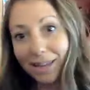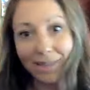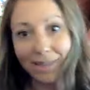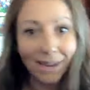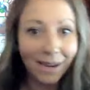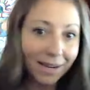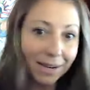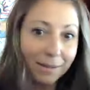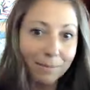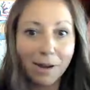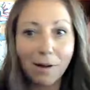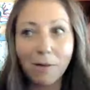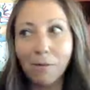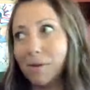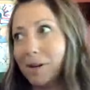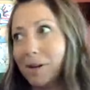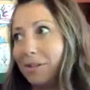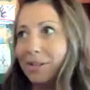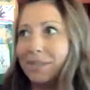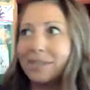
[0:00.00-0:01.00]
thinking about
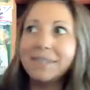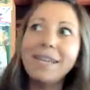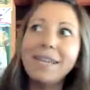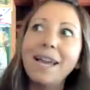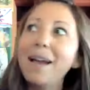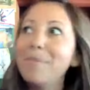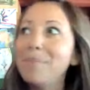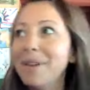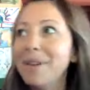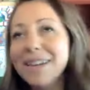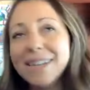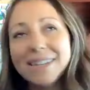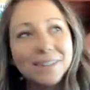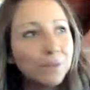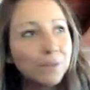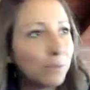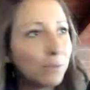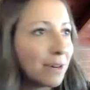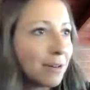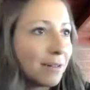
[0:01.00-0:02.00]
what just happened,
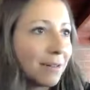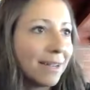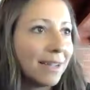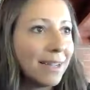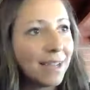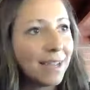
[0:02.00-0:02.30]
work.